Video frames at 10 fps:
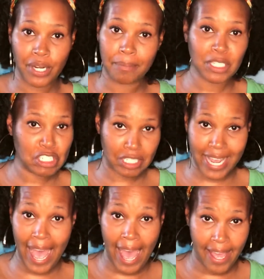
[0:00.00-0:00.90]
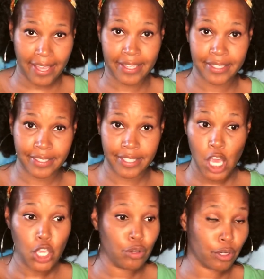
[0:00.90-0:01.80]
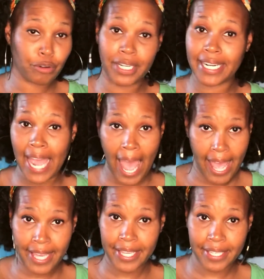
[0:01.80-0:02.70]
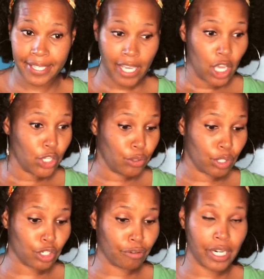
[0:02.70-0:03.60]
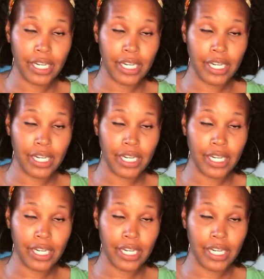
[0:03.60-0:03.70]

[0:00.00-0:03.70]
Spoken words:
much to die. You agree to die. You agree